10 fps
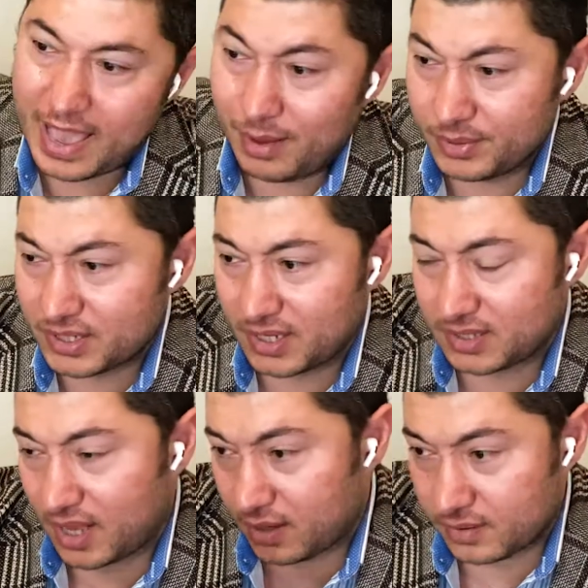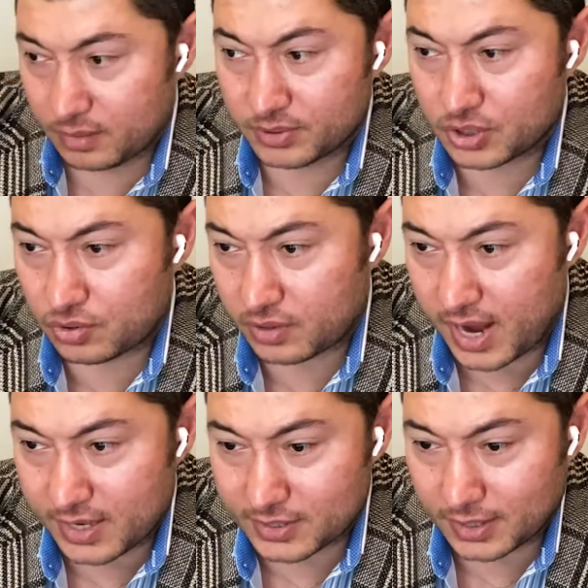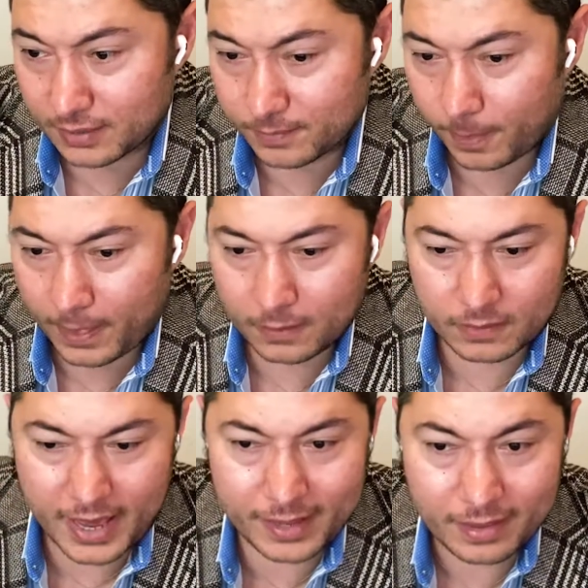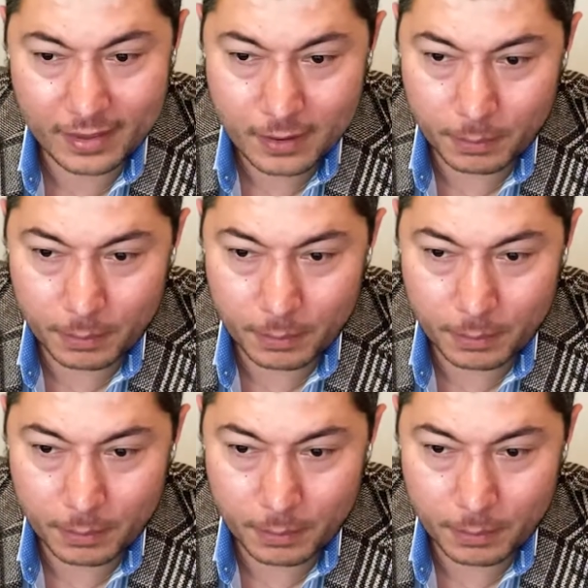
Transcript: Amazon's algorithm is crazy, right?